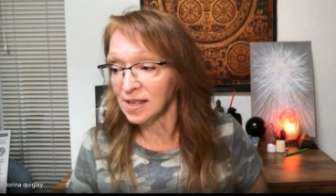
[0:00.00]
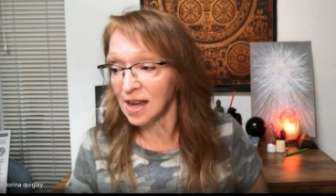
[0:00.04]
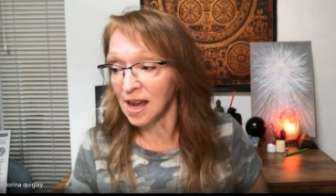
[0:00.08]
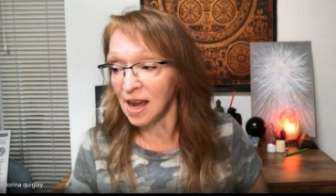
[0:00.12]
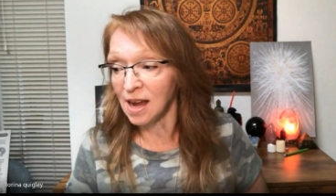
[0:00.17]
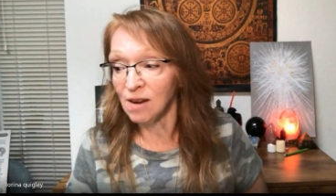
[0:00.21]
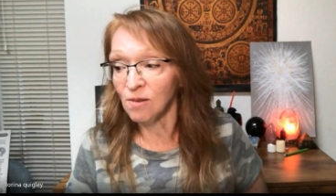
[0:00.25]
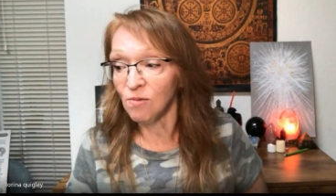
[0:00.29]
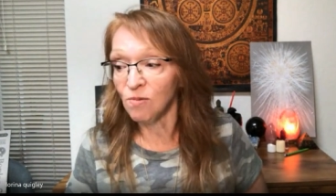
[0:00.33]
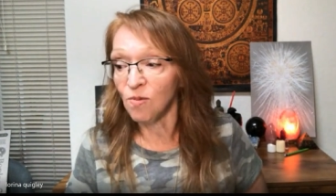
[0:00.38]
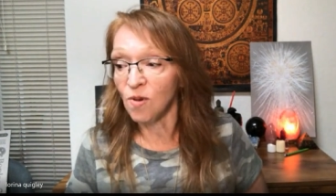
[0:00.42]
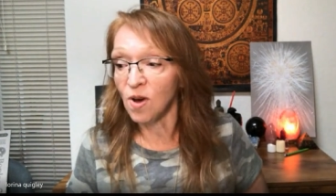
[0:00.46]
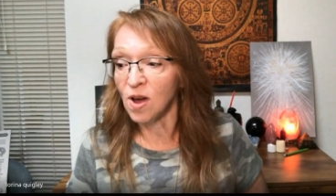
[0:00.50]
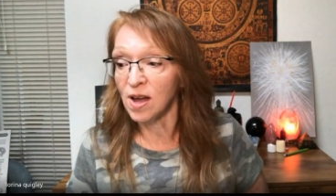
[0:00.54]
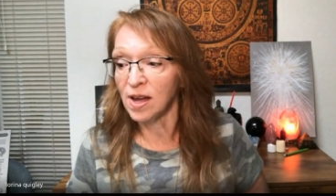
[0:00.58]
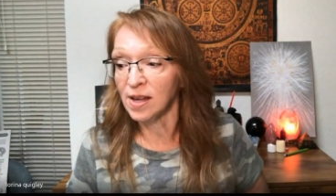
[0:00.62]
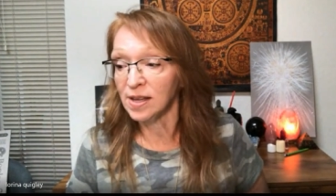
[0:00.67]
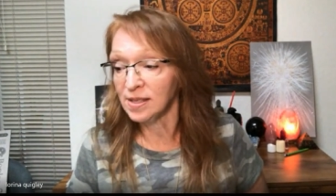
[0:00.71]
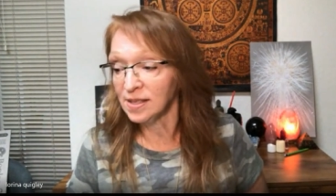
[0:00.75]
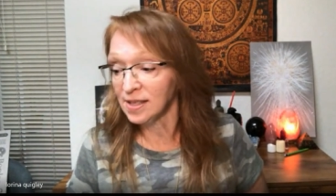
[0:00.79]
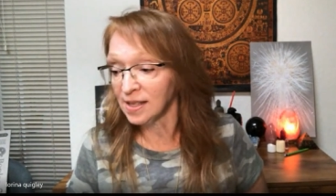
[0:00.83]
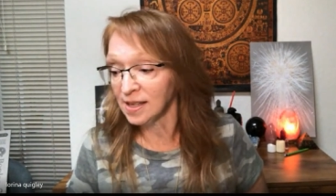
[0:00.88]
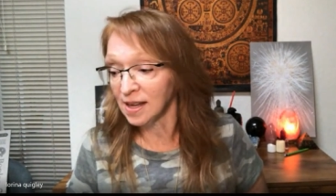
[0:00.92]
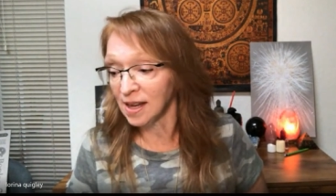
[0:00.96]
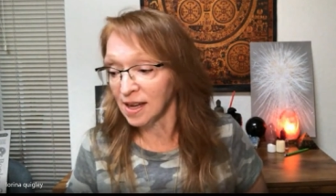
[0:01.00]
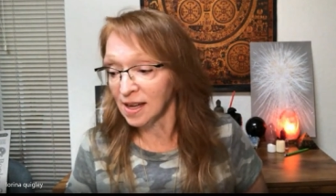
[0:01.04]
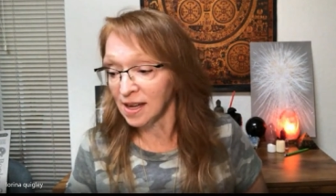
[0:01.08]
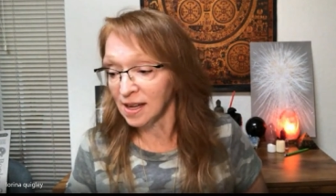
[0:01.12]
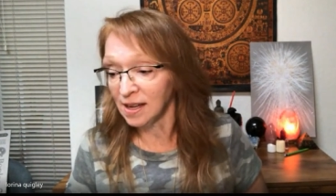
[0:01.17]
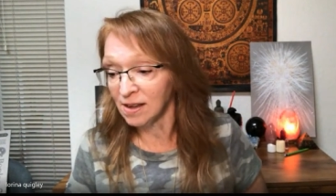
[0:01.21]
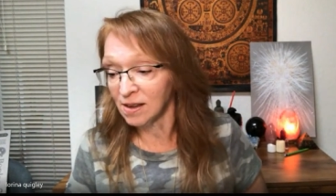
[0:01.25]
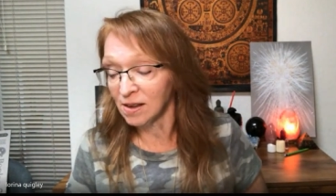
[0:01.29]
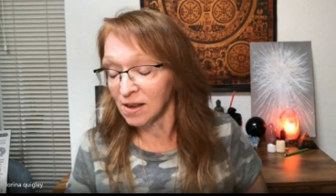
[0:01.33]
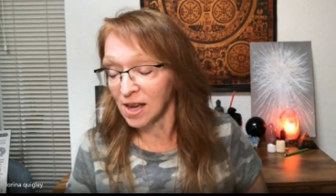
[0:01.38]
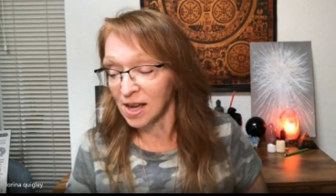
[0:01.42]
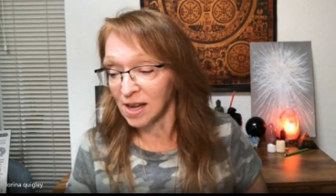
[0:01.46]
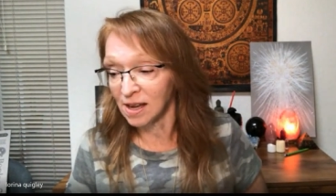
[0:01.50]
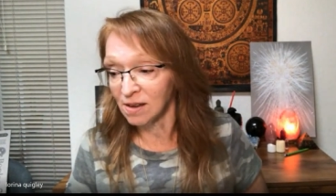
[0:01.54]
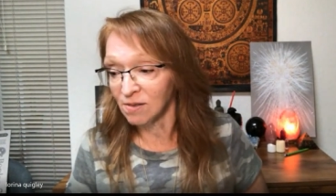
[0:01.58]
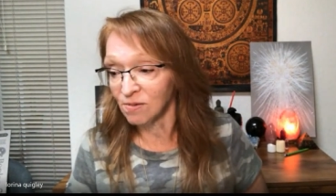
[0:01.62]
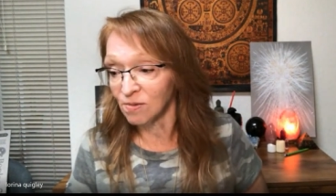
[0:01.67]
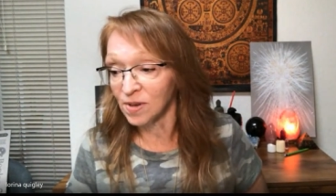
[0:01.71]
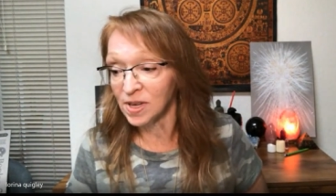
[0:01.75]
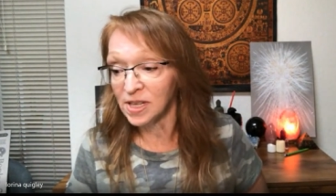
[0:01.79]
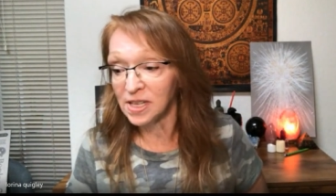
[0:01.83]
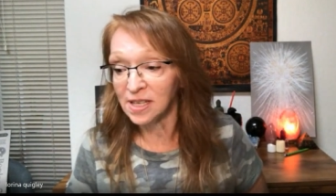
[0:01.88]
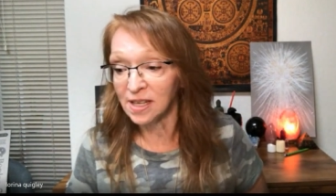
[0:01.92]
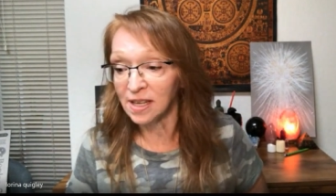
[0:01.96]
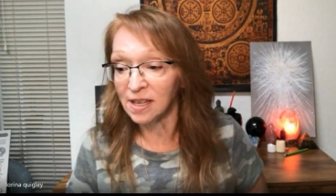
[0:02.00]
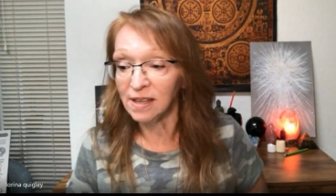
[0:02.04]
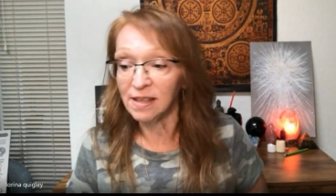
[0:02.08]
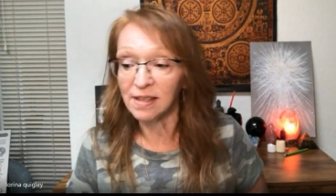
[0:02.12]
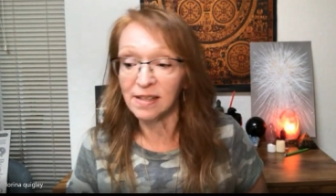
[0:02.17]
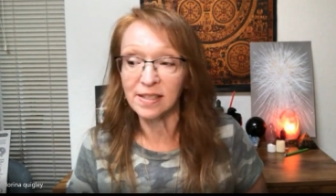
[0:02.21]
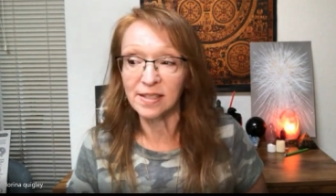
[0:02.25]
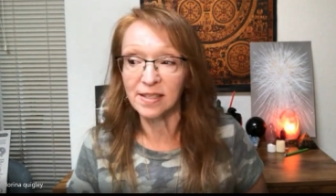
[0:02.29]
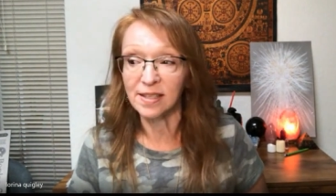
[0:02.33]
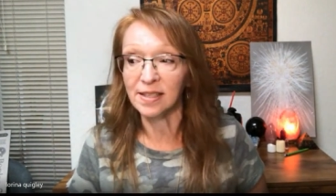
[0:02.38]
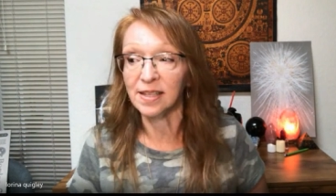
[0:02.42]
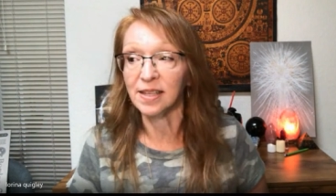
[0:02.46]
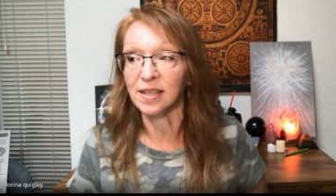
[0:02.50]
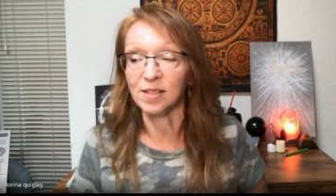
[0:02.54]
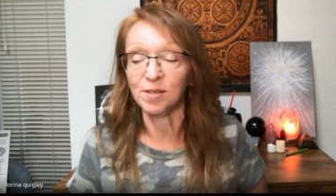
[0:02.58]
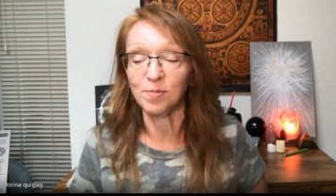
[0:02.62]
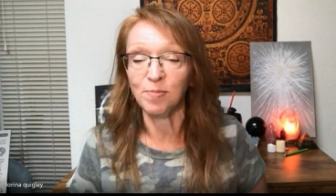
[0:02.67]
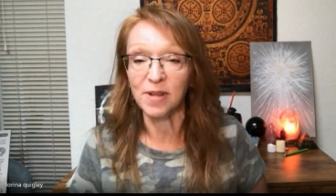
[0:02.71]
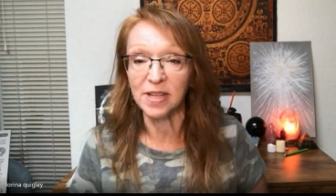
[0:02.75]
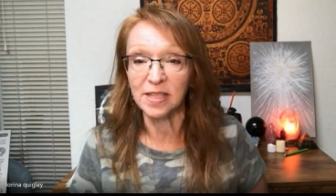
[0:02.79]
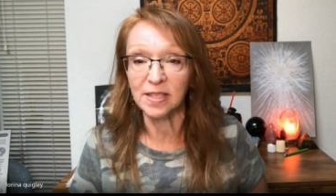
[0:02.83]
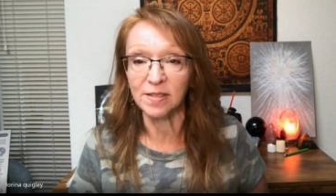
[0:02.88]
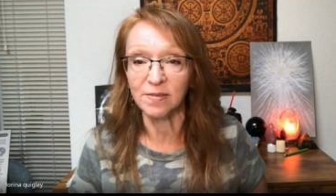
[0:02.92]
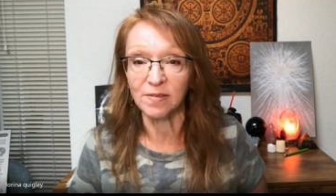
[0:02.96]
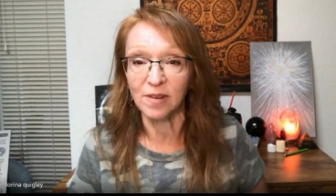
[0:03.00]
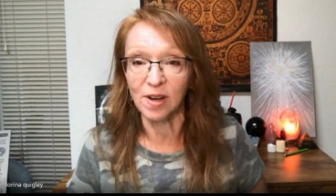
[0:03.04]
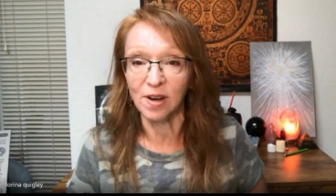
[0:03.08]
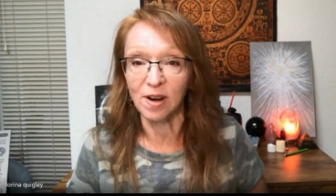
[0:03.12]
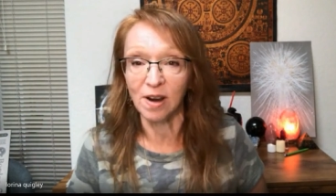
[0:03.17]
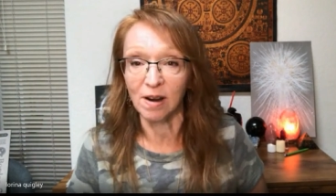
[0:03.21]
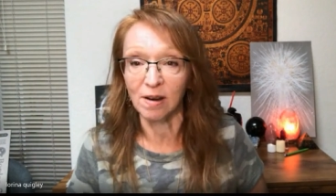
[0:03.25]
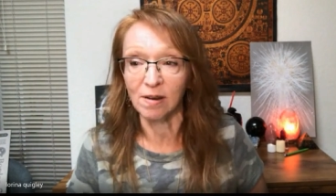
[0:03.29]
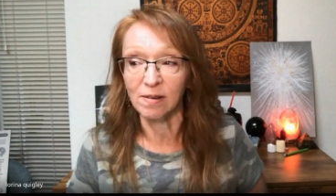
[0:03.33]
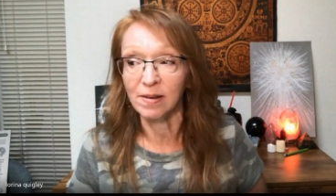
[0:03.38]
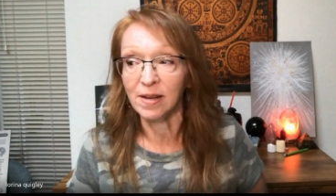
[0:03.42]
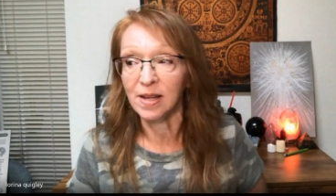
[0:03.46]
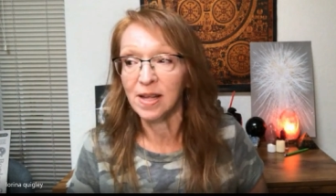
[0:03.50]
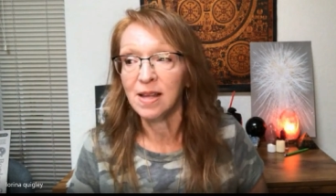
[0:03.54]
want a ridiculously expensive car.